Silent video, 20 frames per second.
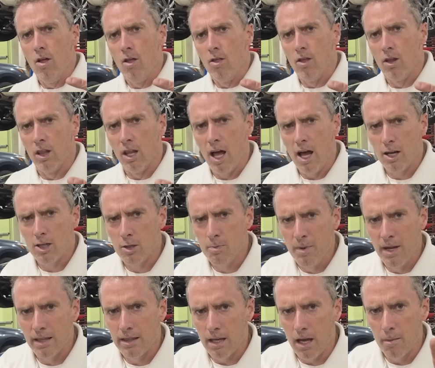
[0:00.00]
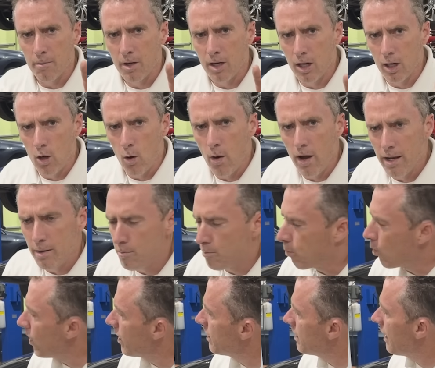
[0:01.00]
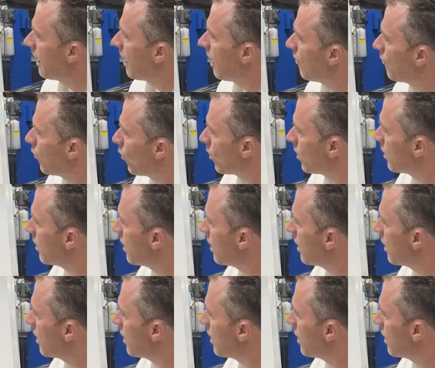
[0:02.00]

The locksmith, I'm gonna go ahead and break that out for you